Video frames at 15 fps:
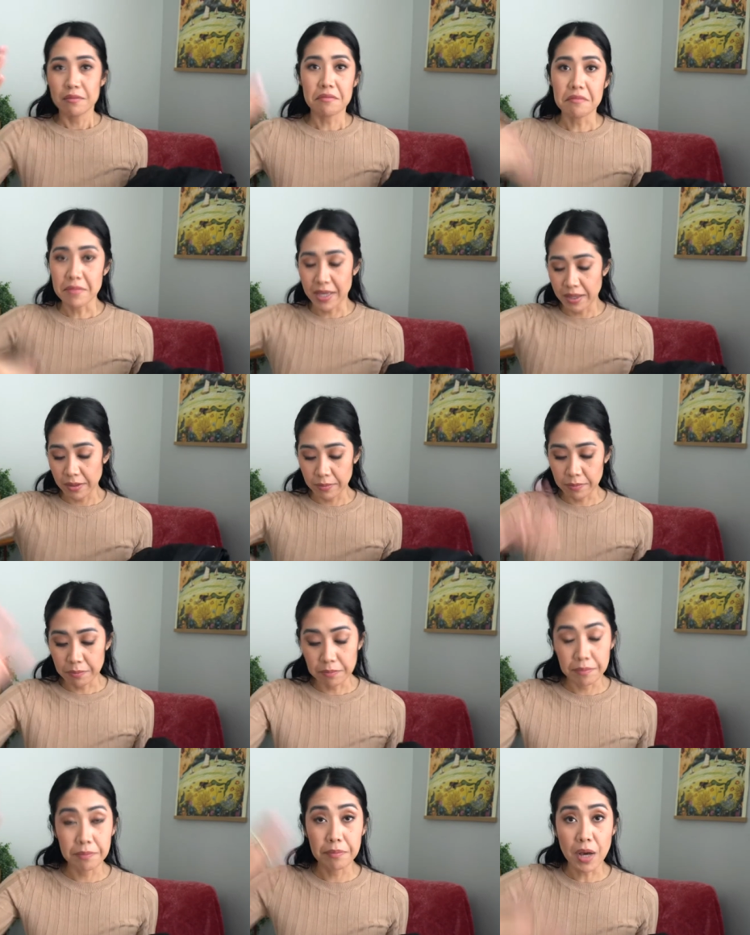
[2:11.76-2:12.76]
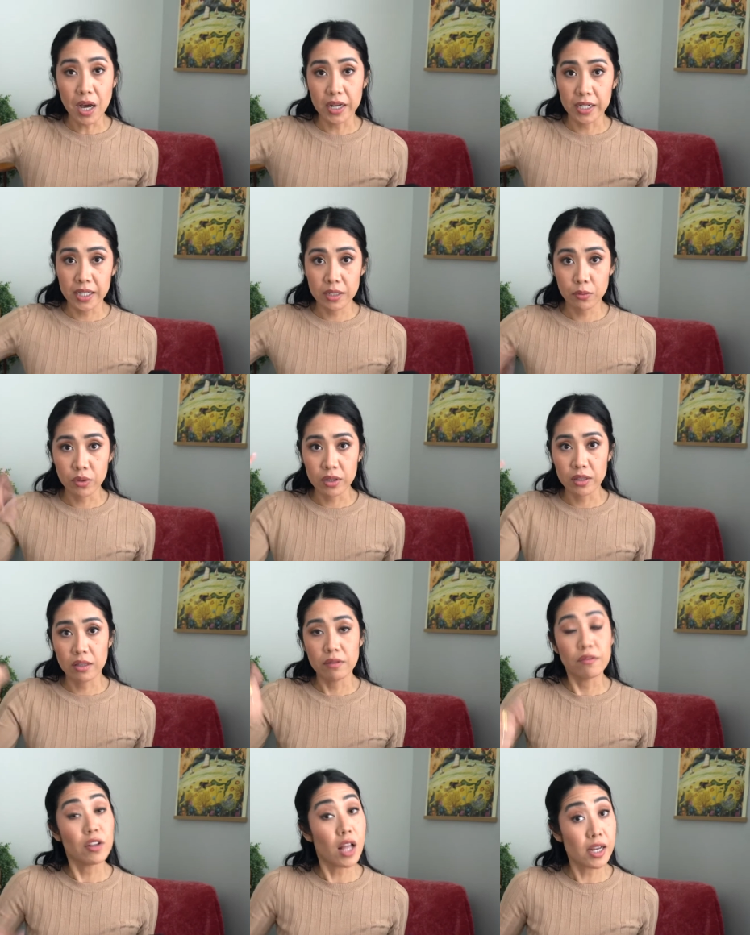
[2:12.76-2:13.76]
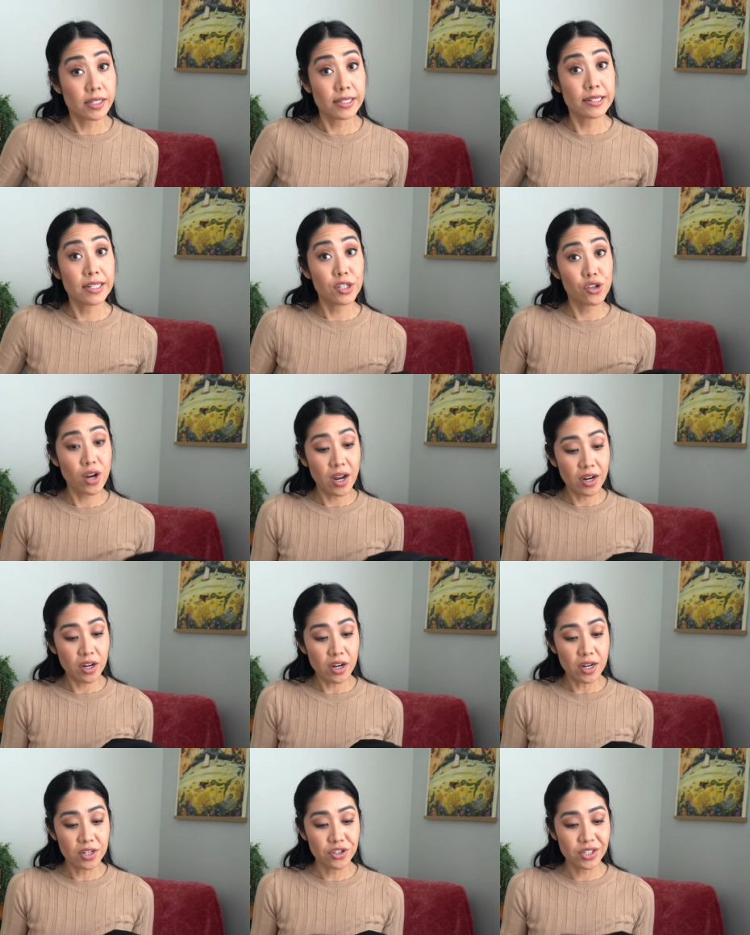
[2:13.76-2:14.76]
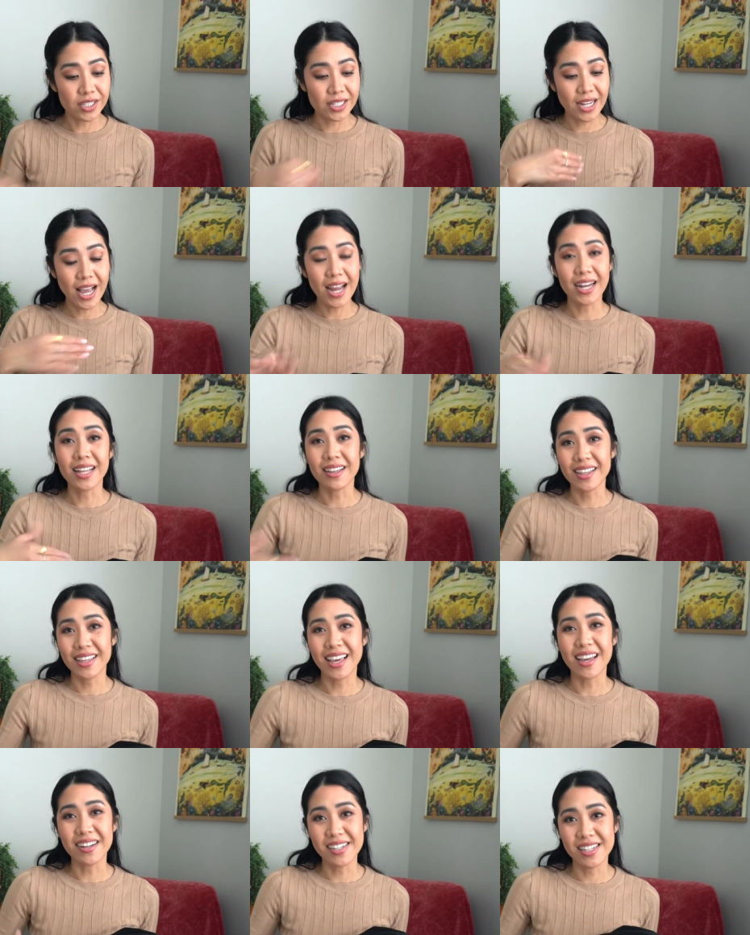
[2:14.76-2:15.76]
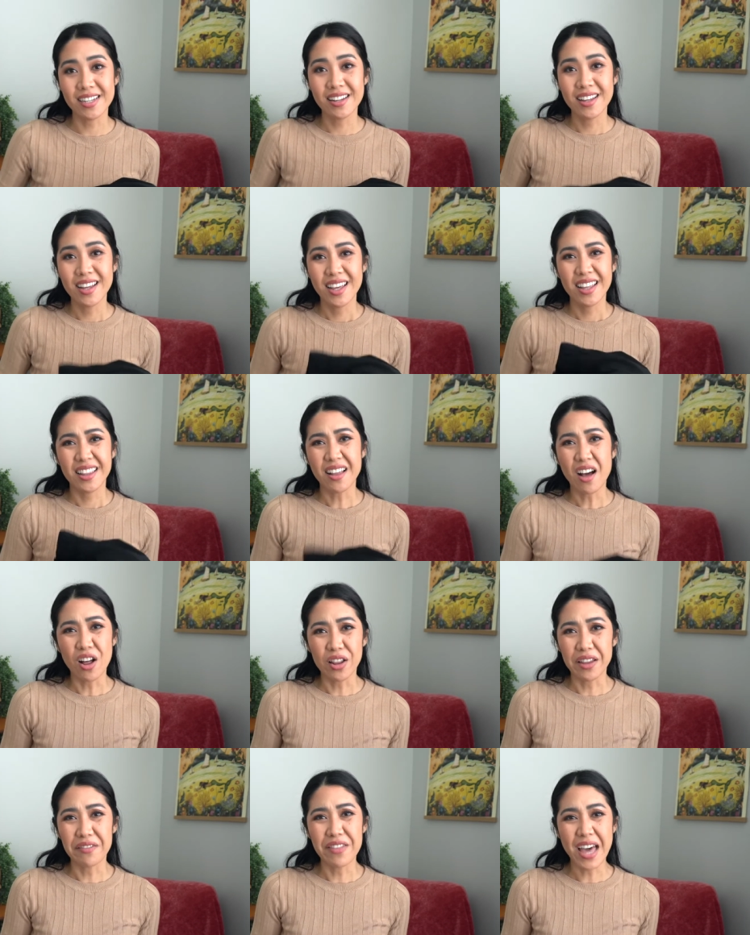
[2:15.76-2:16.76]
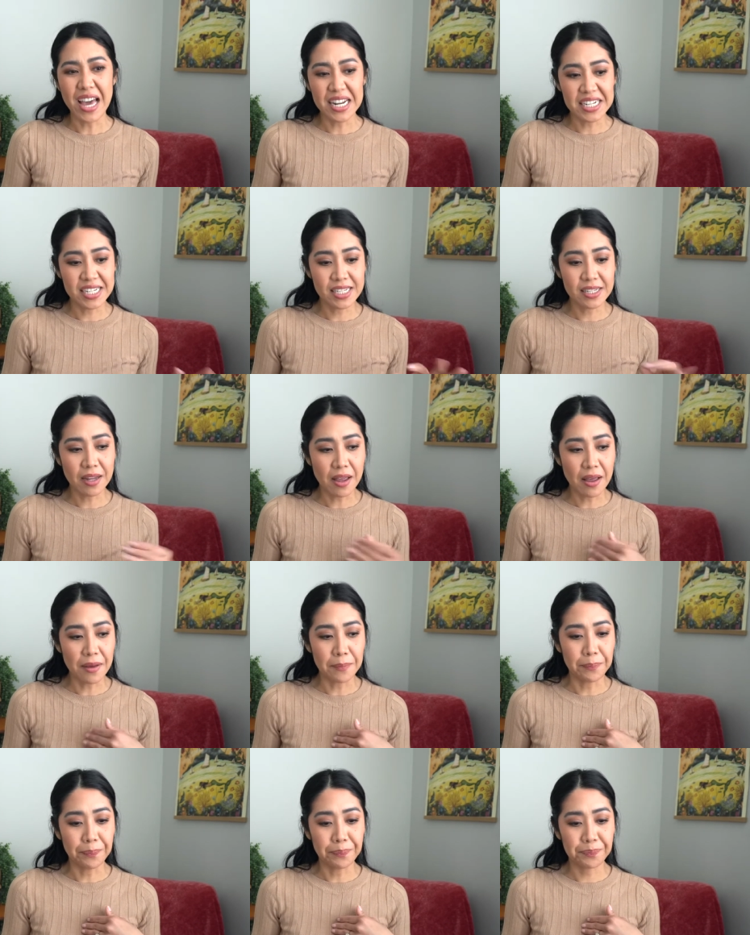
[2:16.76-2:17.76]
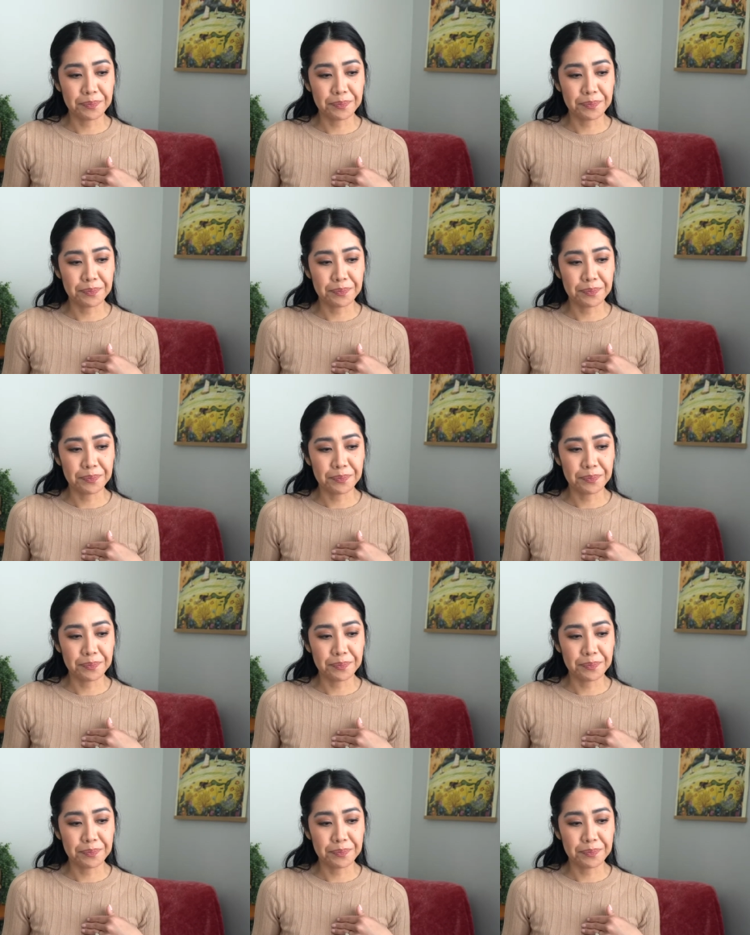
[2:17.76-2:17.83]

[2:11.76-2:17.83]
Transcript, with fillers: my body with the velocity dryer and just kind of get all of that um,